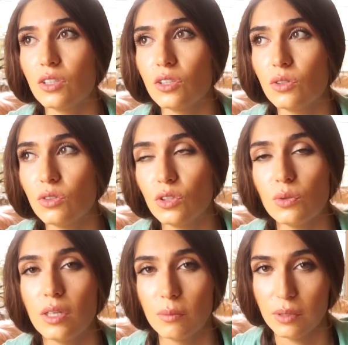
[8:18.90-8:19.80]
you
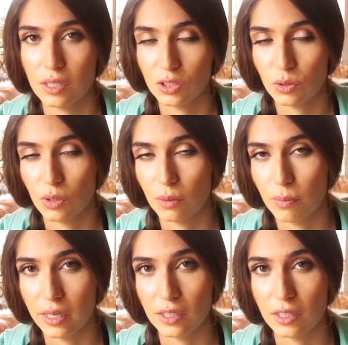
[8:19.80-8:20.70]
do it because you want to
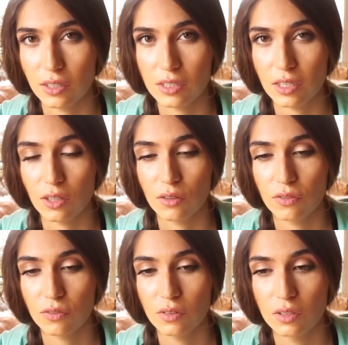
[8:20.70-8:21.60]
better
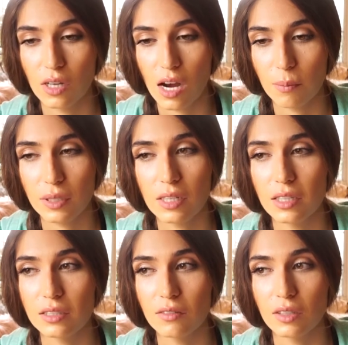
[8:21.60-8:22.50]
yourself, not
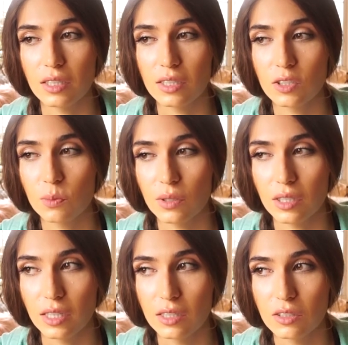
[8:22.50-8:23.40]
because of the
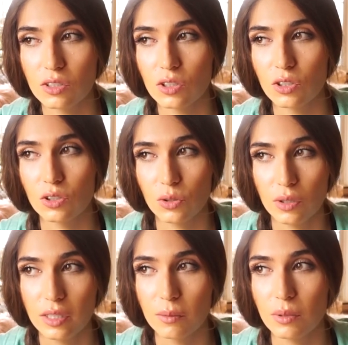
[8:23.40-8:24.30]
experience. You're
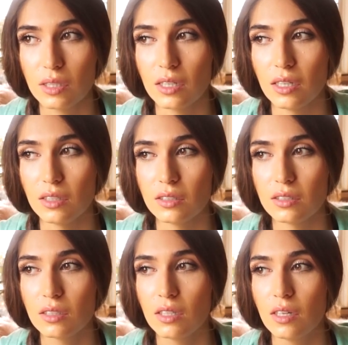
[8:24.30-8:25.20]
doing it
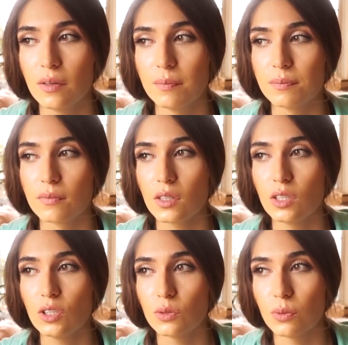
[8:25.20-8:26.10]
because
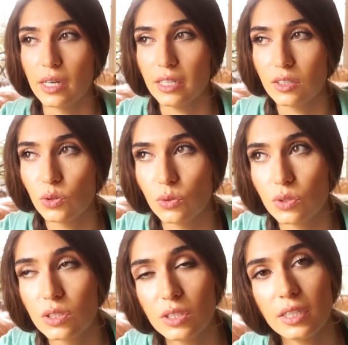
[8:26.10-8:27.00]
you're ready to
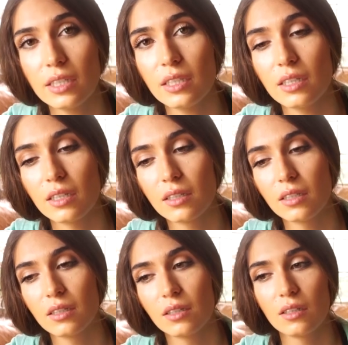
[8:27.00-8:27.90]
see
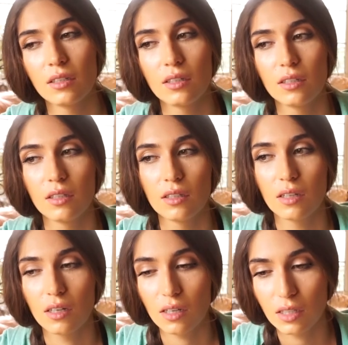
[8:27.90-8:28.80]

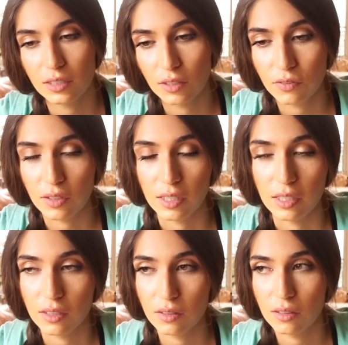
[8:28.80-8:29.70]
a
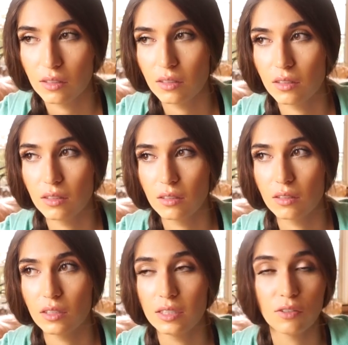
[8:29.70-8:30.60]
different
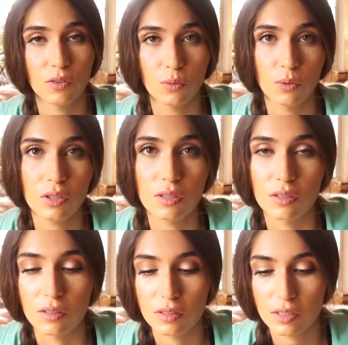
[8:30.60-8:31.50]
a different
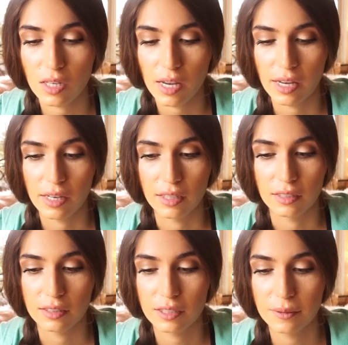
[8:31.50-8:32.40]
world
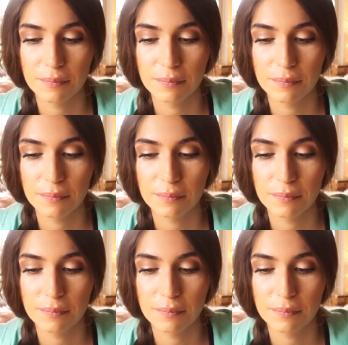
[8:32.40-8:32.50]
and